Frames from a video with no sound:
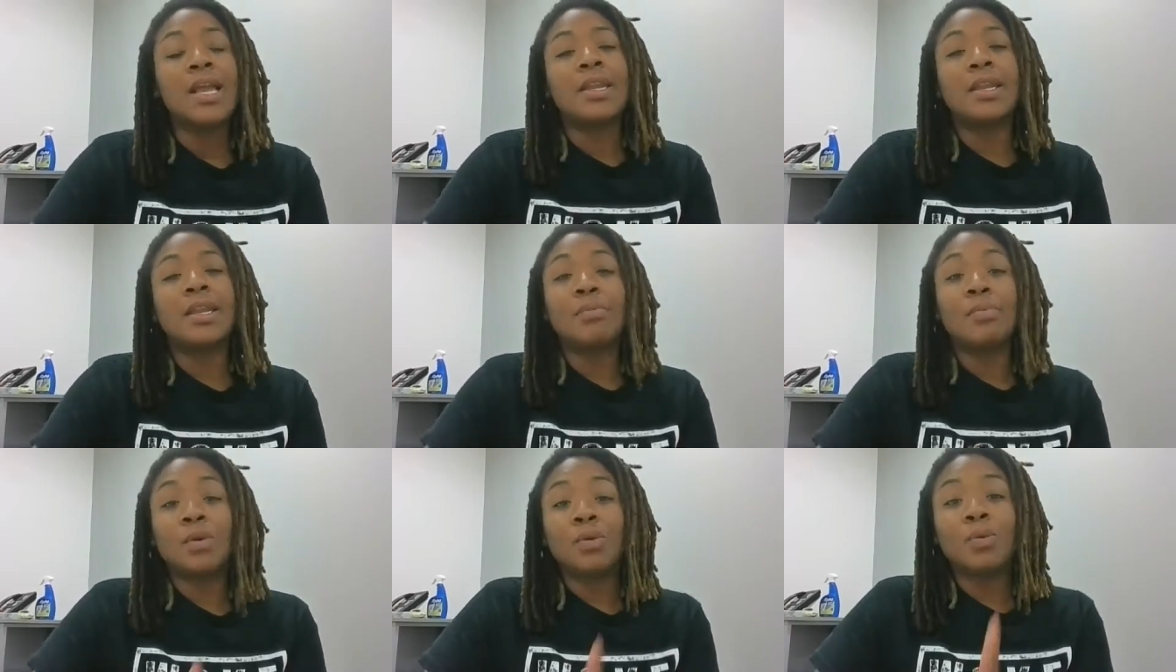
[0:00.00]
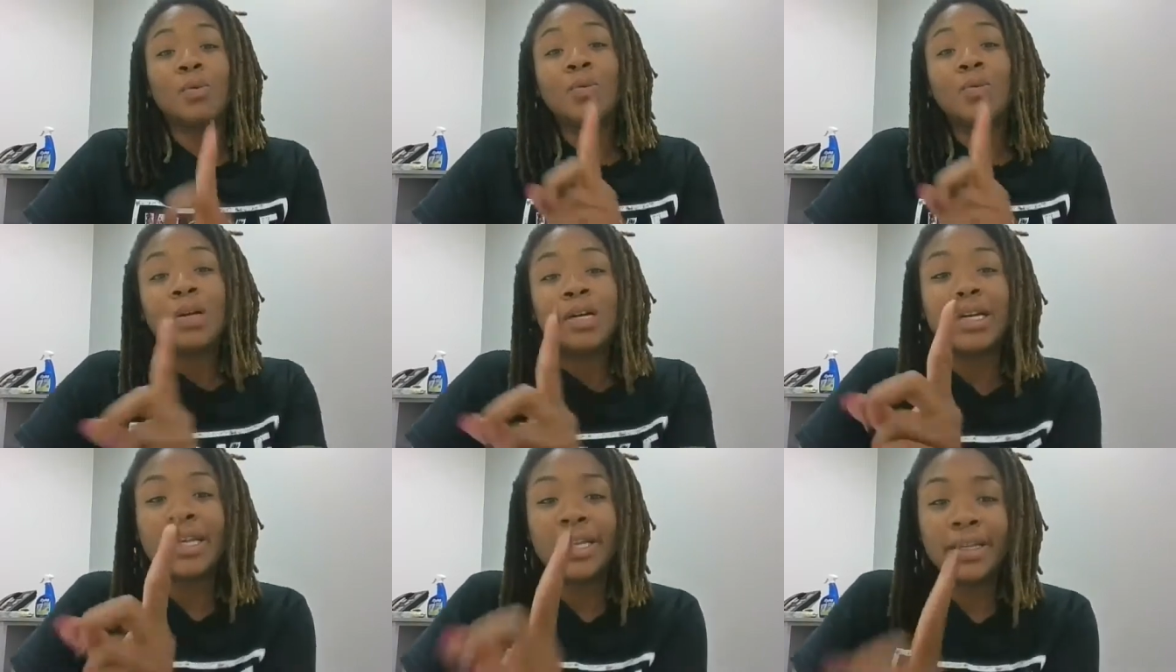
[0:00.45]
Number
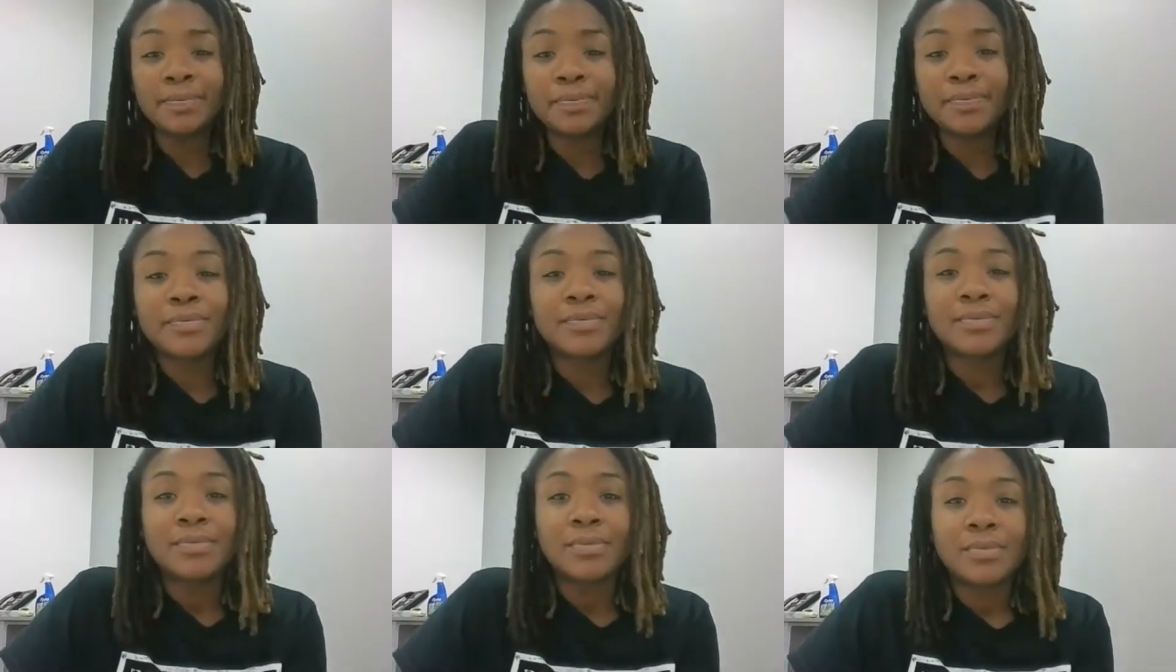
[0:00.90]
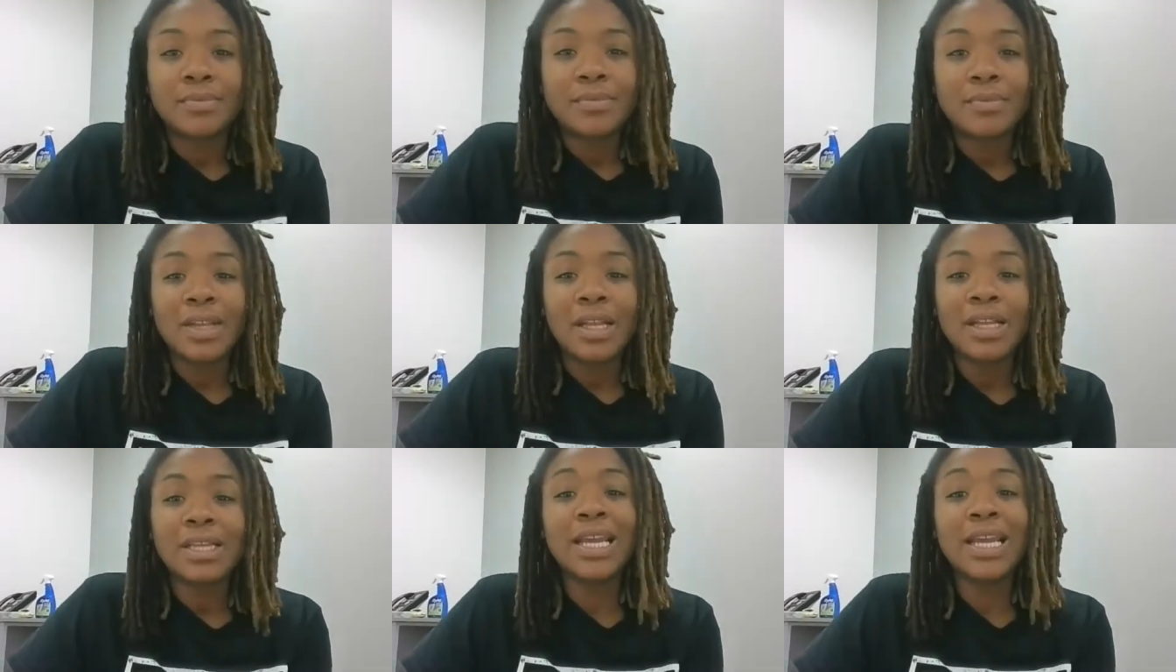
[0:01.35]
1,
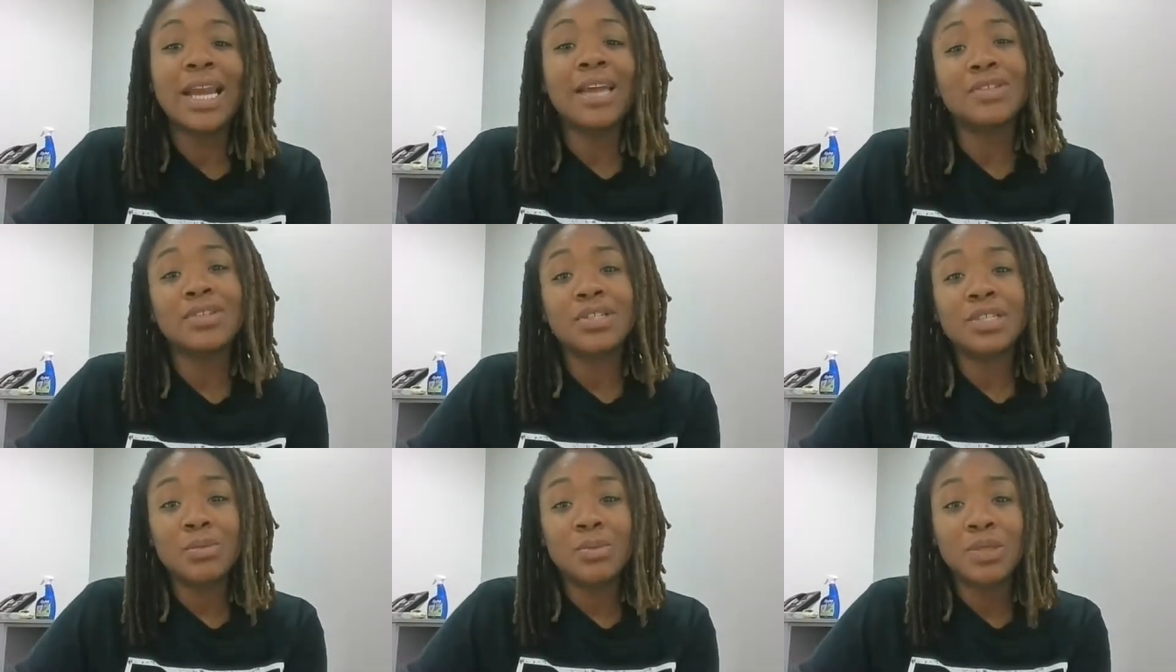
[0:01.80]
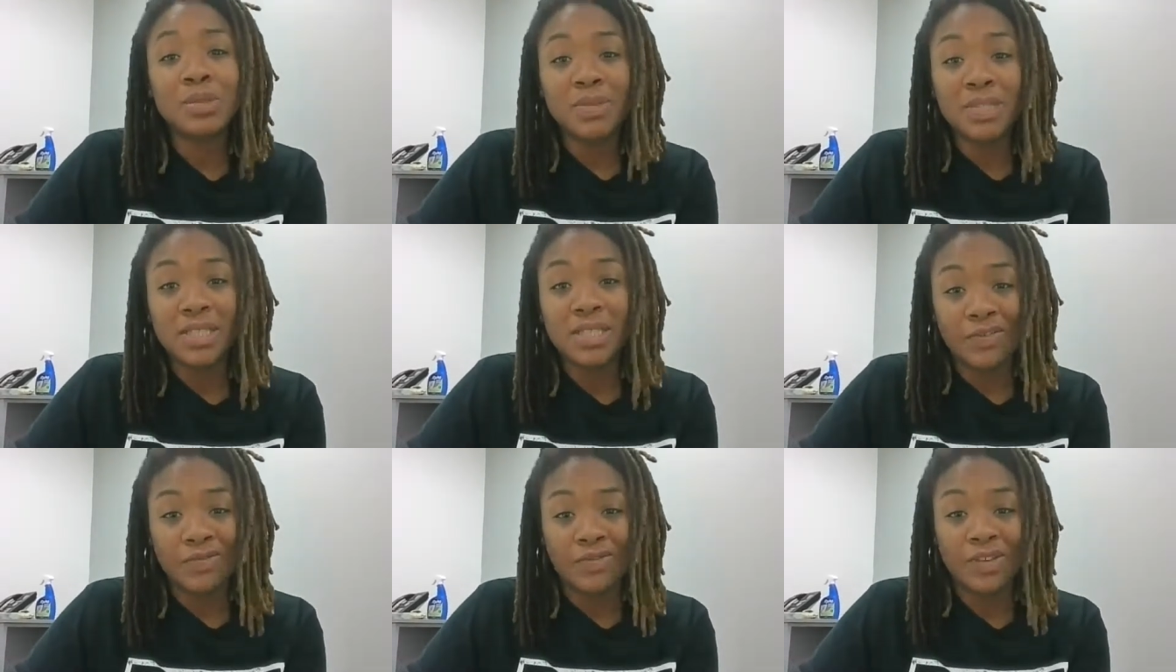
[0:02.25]
gather some
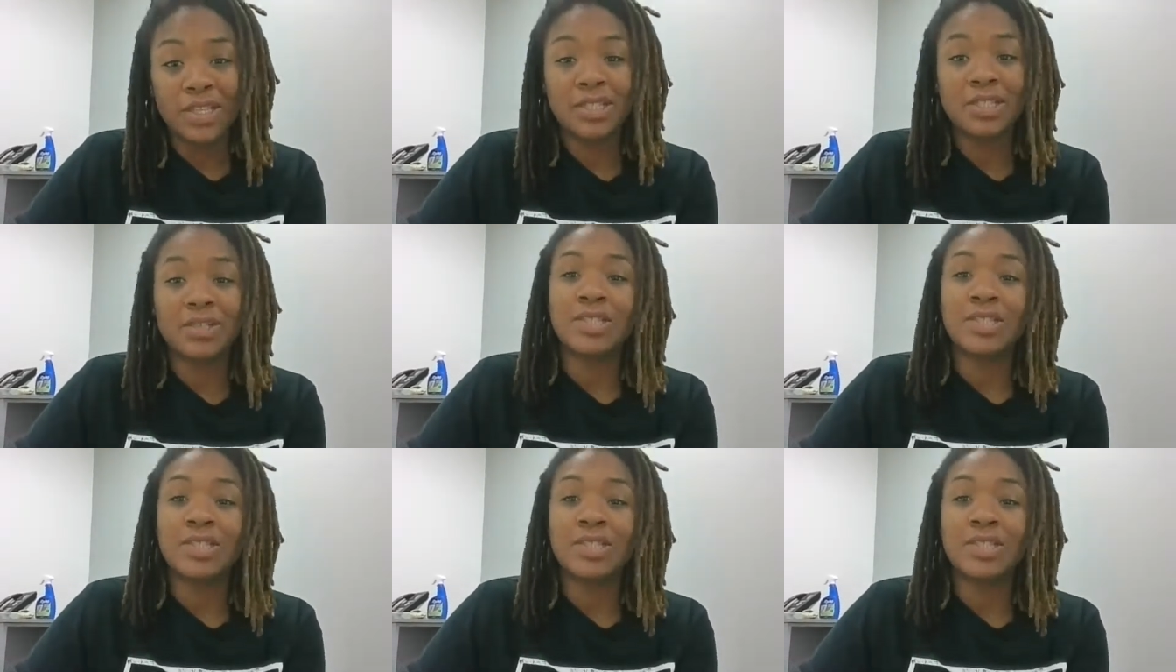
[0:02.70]
specifics.